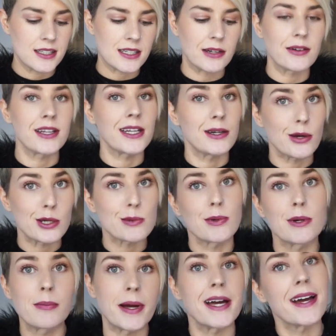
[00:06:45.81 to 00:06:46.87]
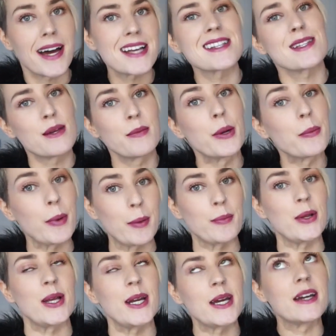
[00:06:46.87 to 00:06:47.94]
not really noticeable, but it has a little bit of
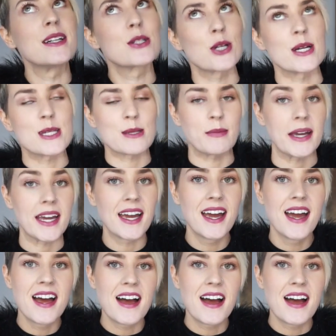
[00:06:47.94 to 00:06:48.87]
purple in it, trust me.